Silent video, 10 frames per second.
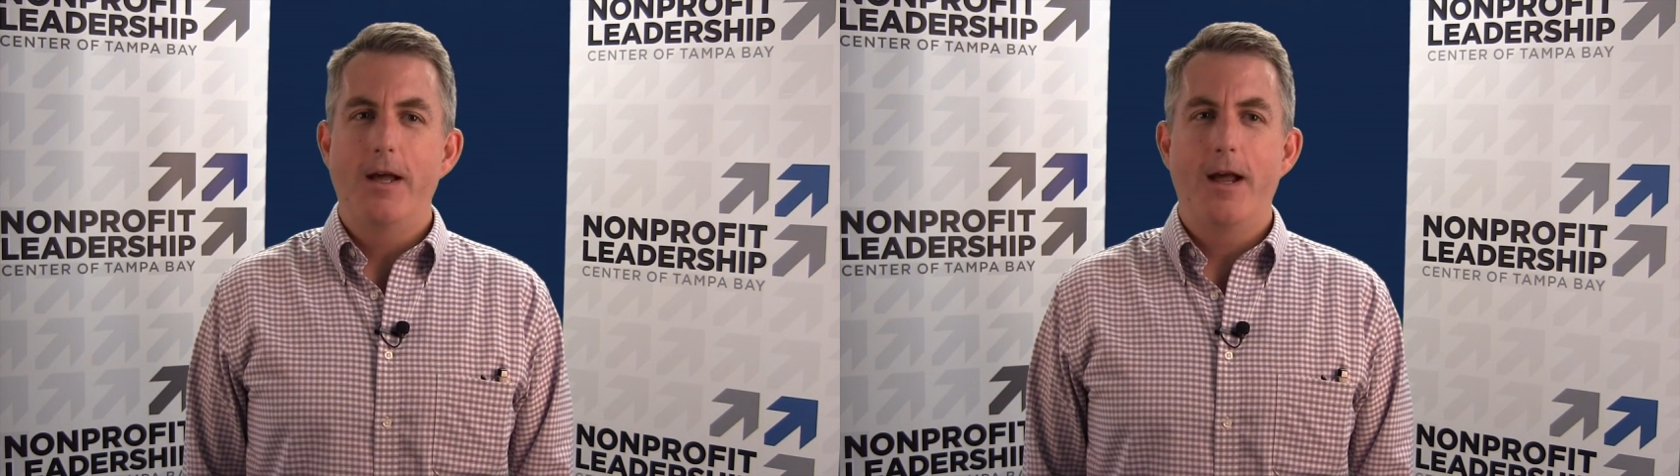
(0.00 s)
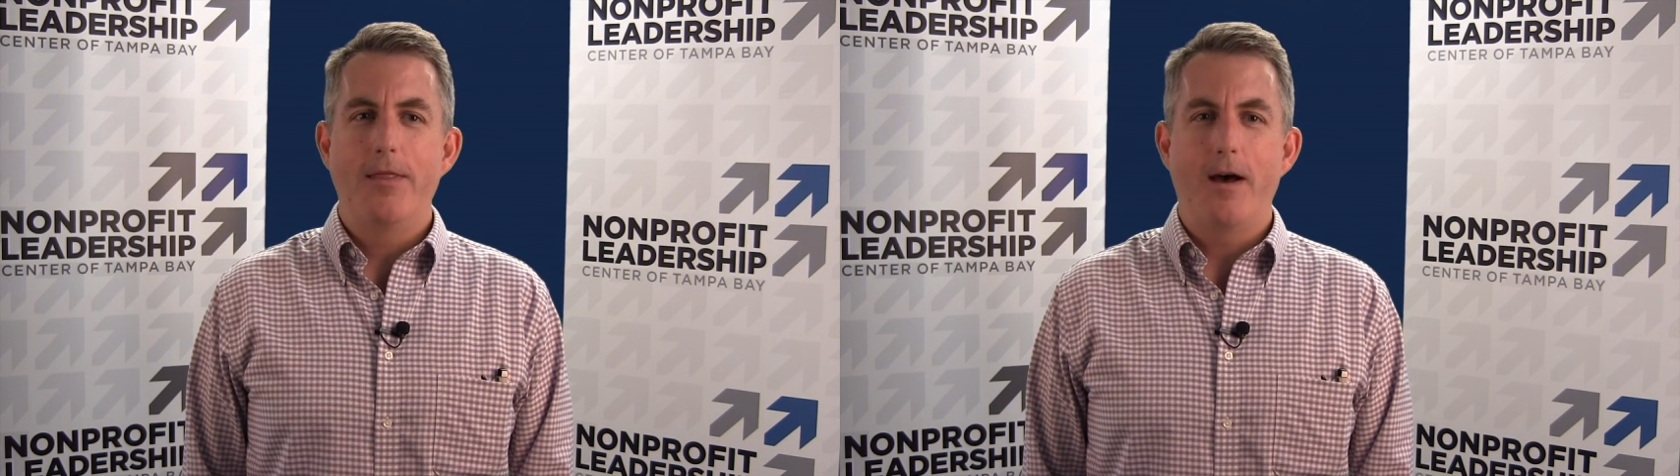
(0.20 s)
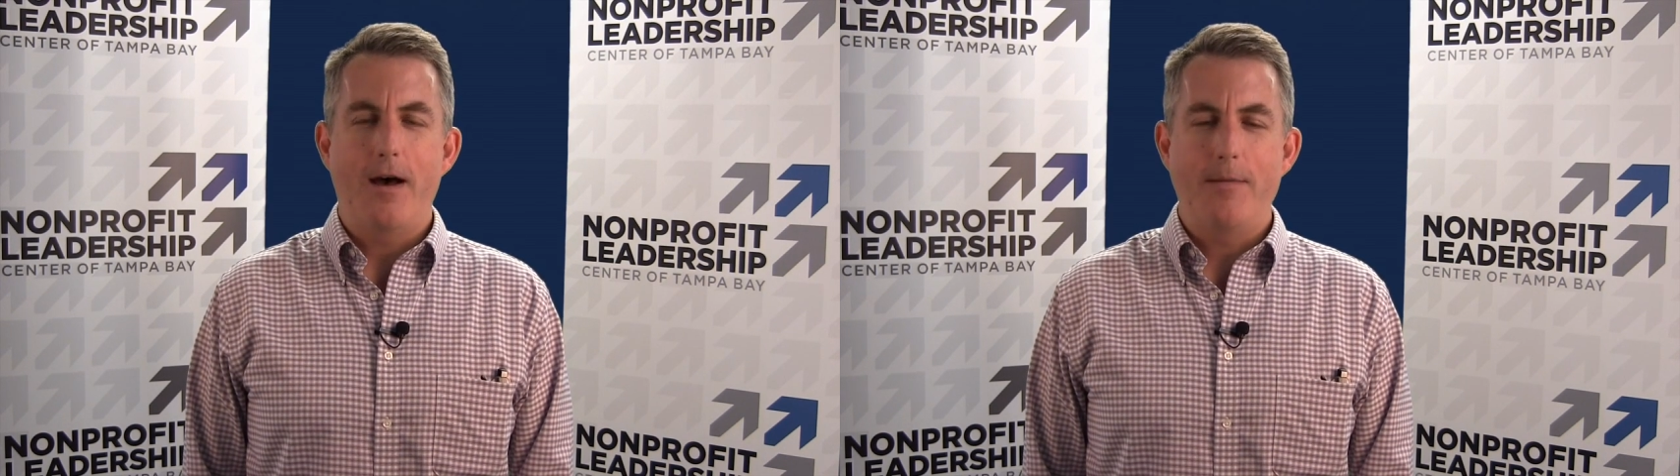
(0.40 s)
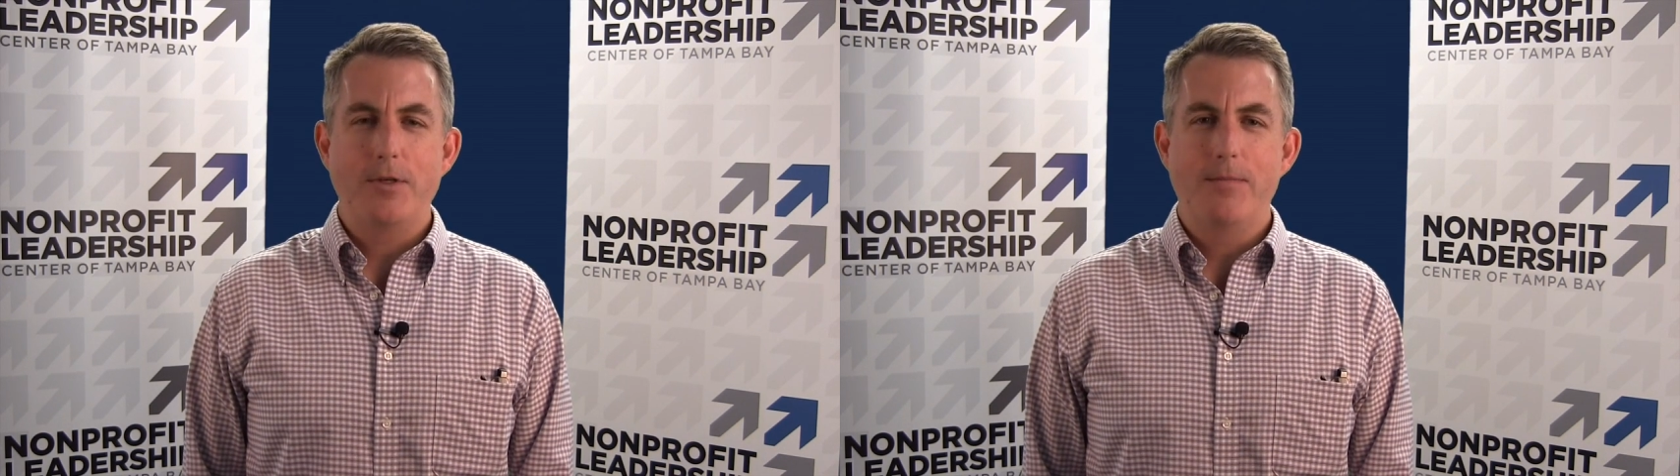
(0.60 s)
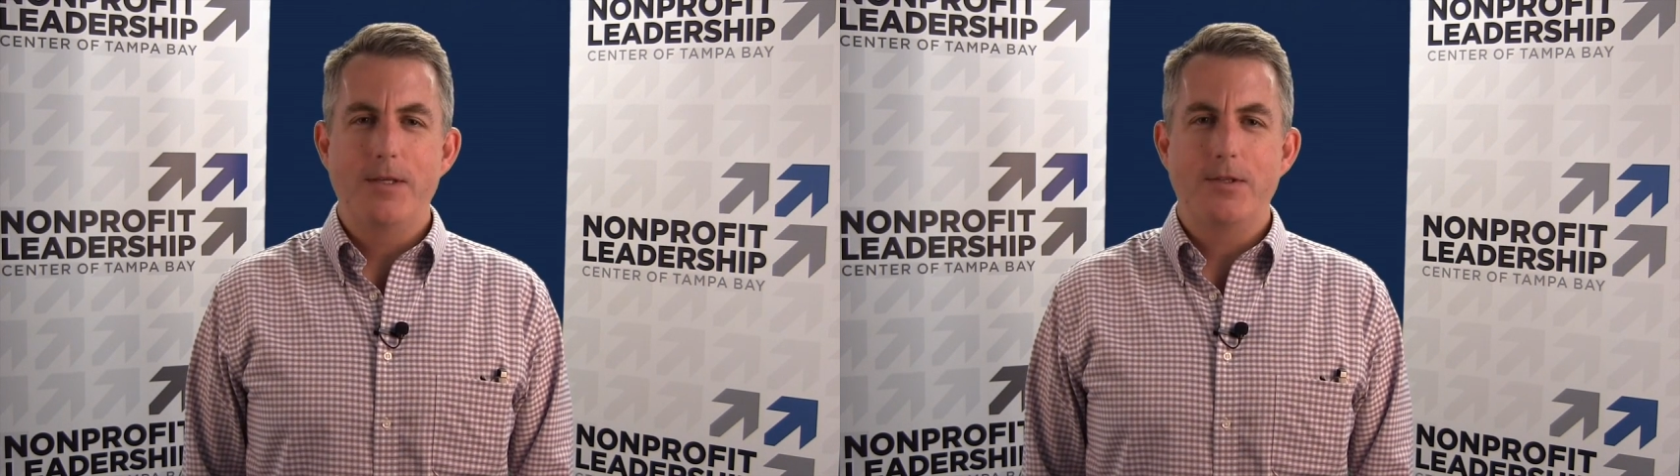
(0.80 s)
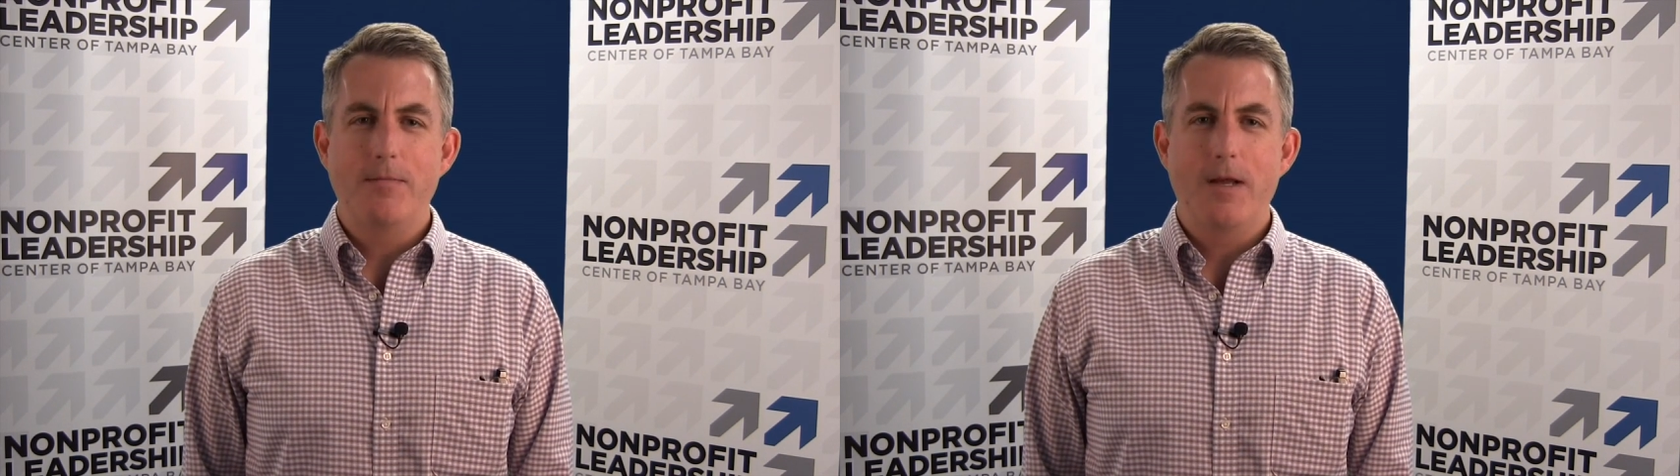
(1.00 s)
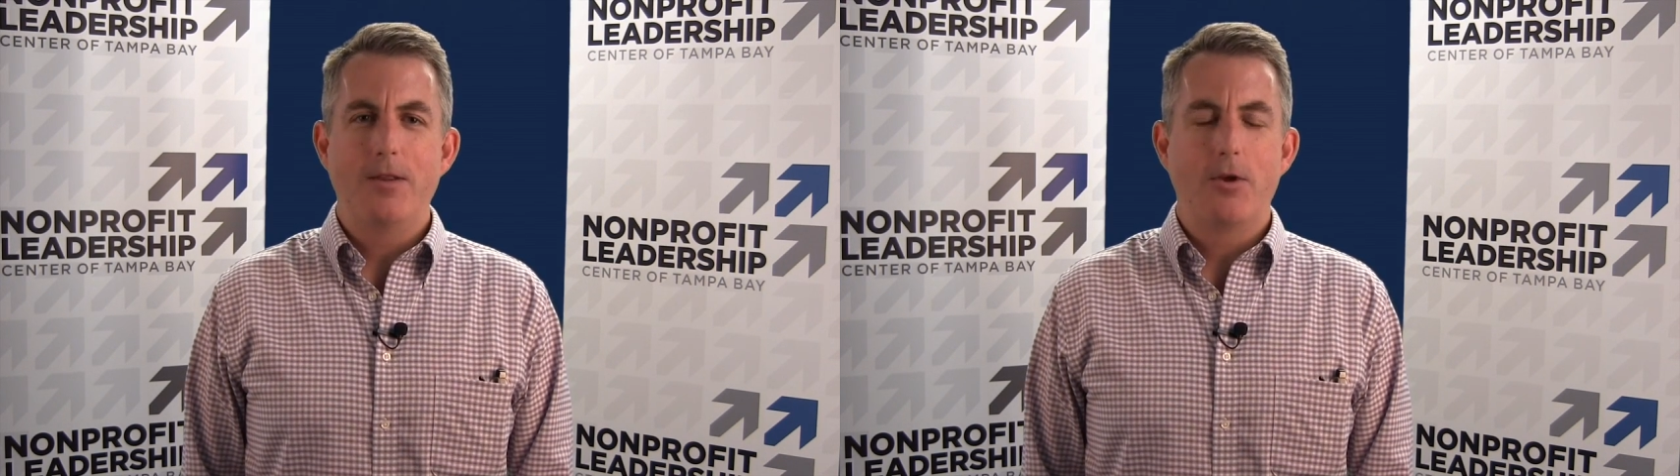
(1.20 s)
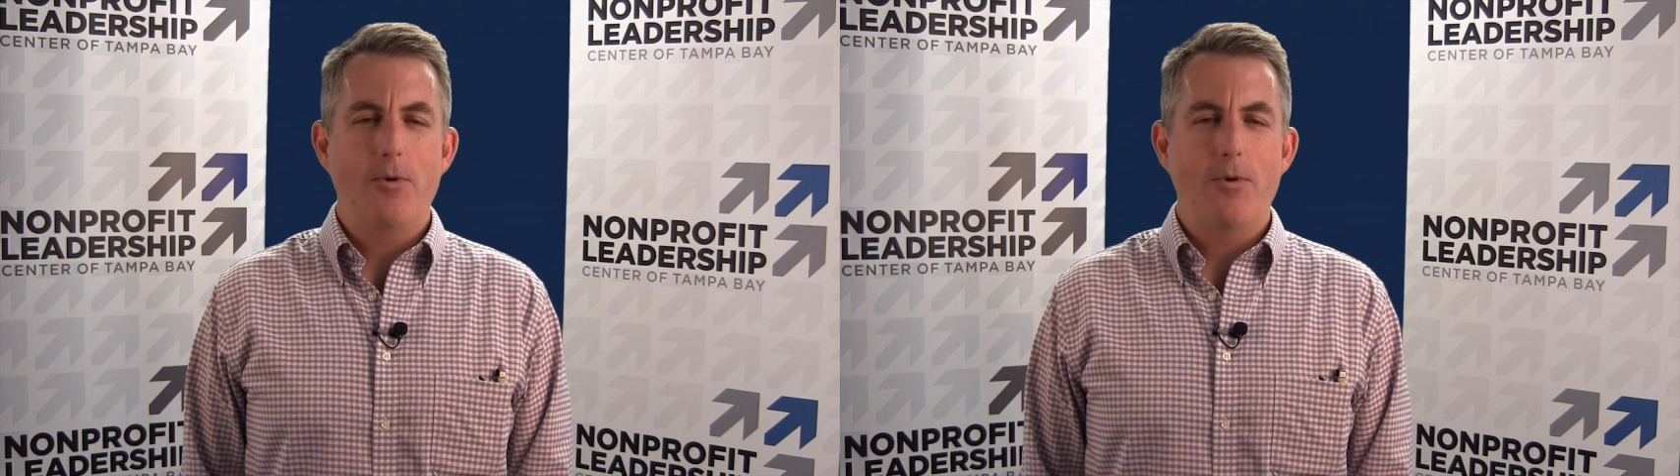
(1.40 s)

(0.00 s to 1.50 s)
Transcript: and the optimism and the